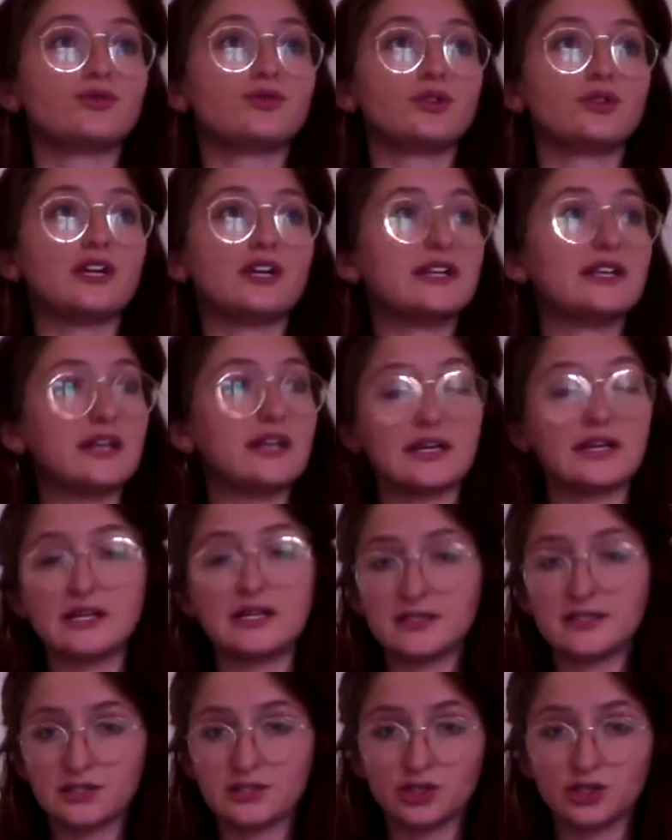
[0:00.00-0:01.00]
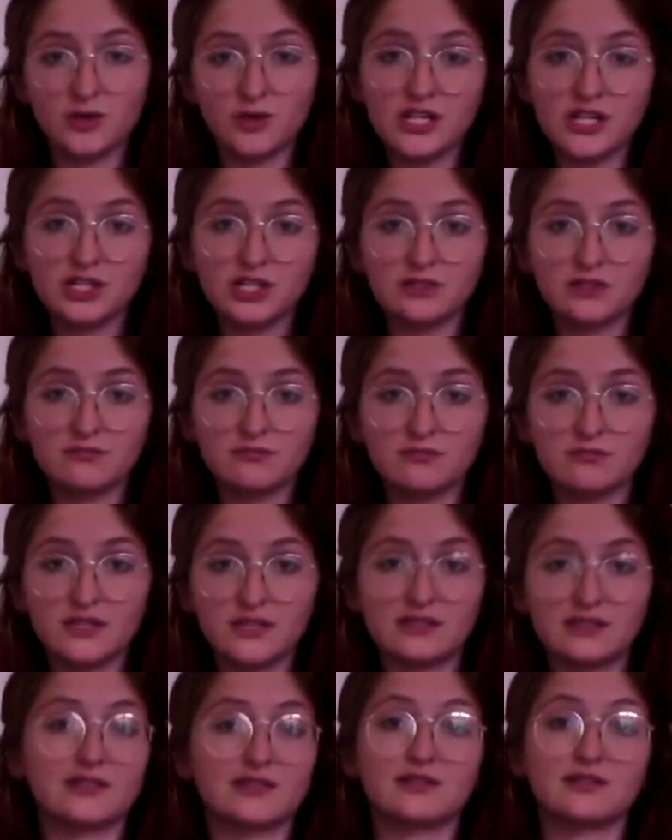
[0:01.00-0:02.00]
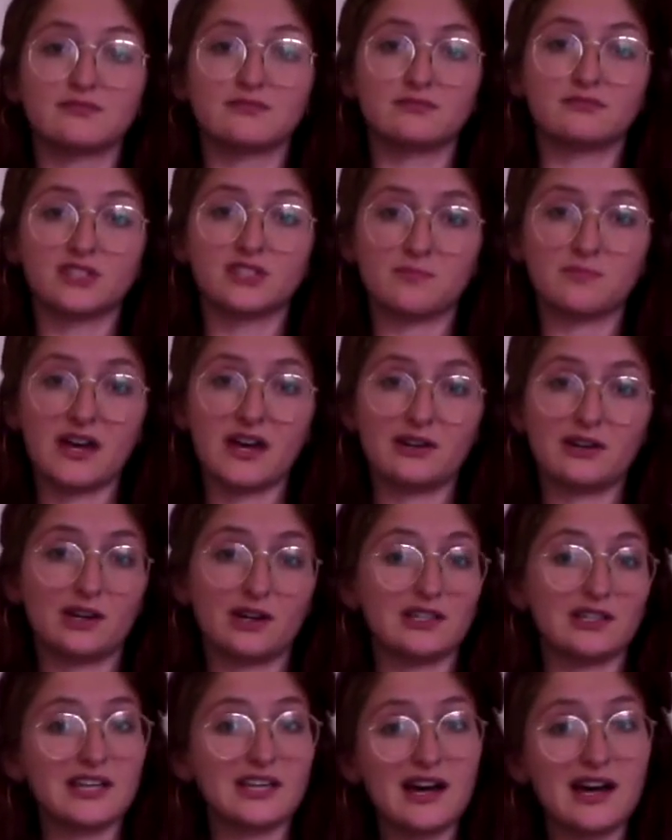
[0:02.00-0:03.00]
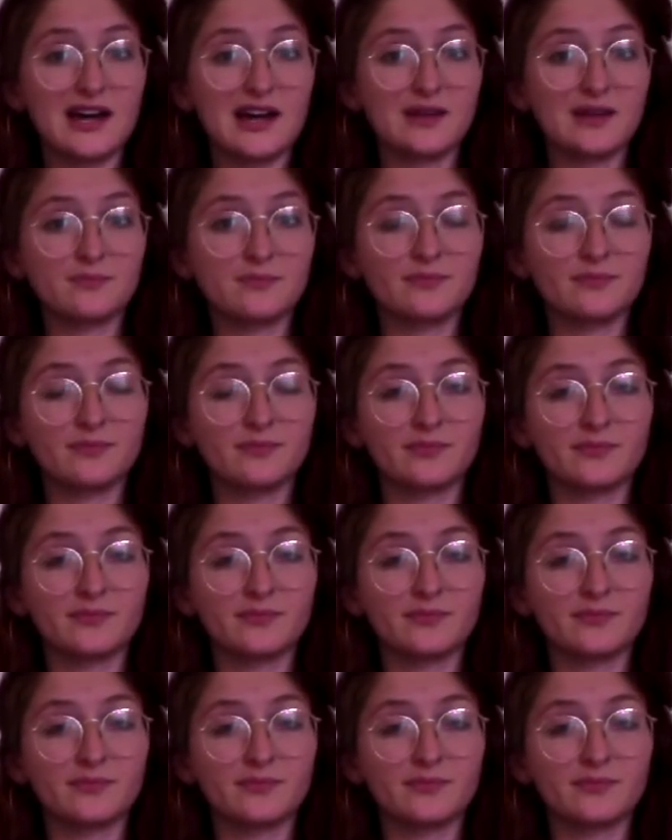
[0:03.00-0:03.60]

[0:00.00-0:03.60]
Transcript: in any situation. It doesn't depend on time.